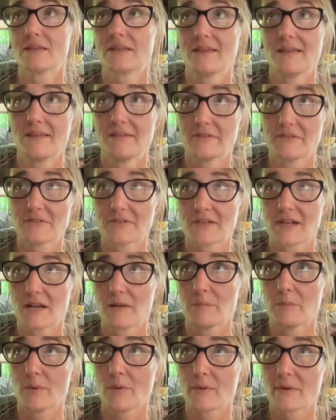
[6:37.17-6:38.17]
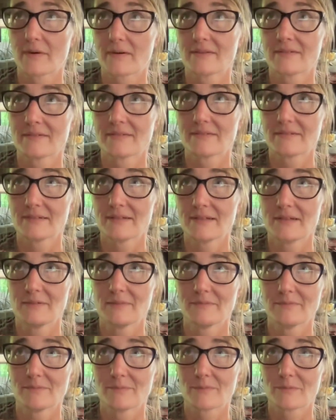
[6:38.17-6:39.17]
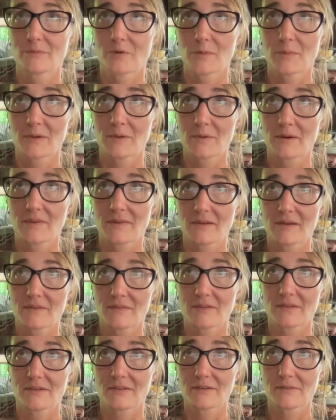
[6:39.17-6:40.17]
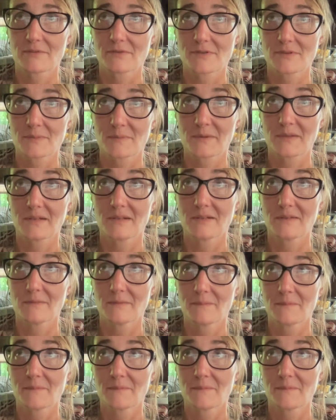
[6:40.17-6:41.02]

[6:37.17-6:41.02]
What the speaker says: and they're just kind of bored and roaming around the RV looking for something to do,